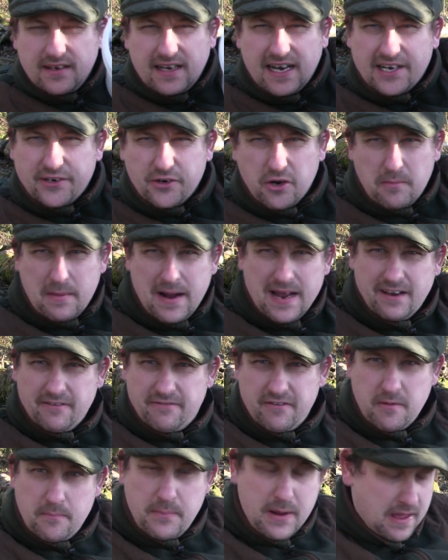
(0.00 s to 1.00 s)
I don't mind
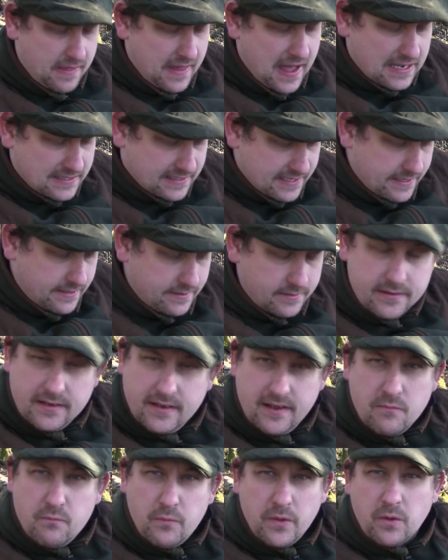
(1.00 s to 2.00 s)
if a bit of that's in
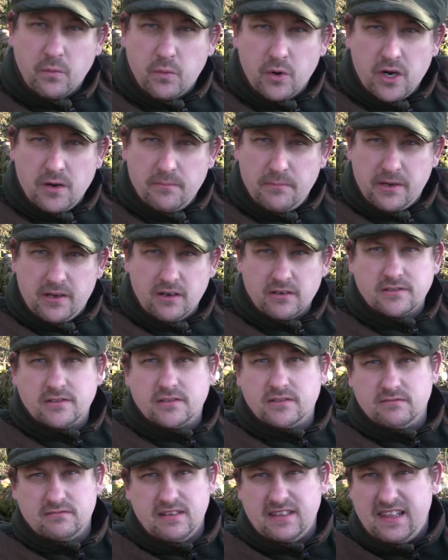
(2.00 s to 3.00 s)
with a worm,
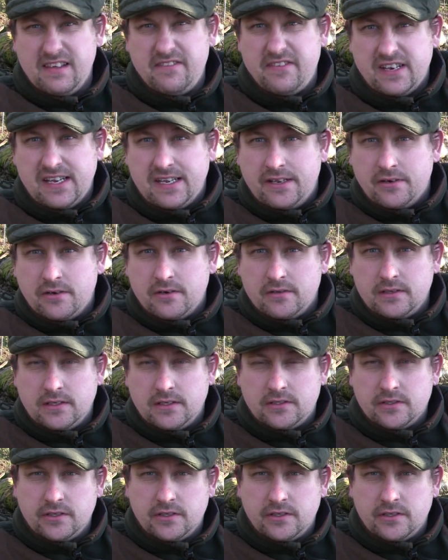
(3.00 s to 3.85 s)
because they live in it, don't they?